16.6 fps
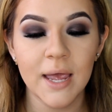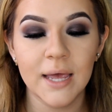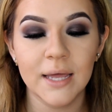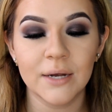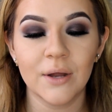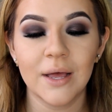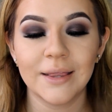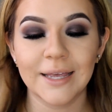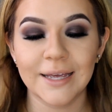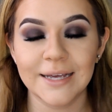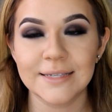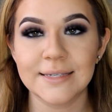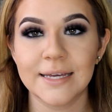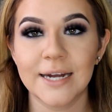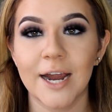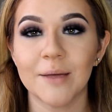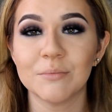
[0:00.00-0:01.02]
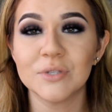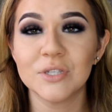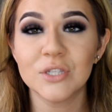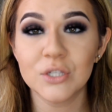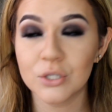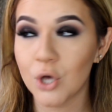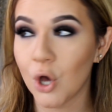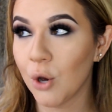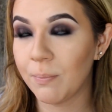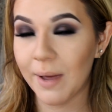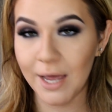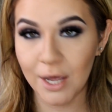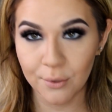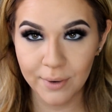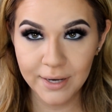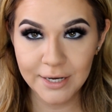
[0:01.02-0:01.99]
and like I said, I'm so
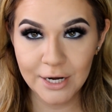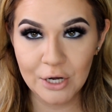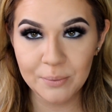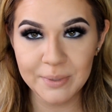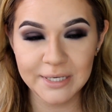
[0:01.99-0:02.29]
pale right now